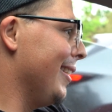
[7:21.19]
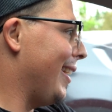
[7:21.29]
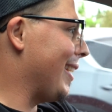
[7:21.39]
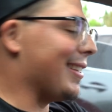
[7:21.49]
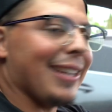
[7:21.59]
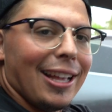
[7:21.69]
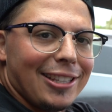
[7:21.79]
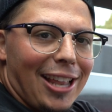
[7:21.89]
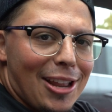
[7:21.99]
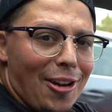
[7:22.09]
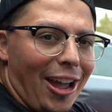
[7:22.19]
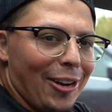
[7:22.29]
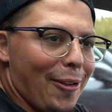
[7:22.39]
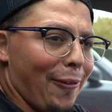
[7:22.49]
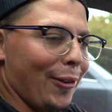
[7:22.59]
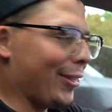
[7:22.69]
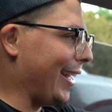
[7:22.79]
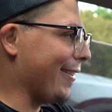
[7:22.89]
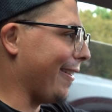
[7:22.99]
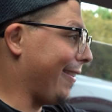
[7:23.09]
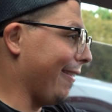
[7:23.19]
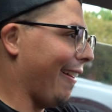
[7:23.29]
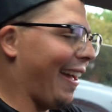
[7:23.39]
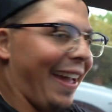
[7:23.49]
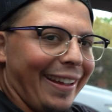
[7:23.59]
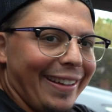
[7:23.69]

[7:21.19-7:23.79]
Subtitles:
I guess Alex and I know how to do a few things or two, eh?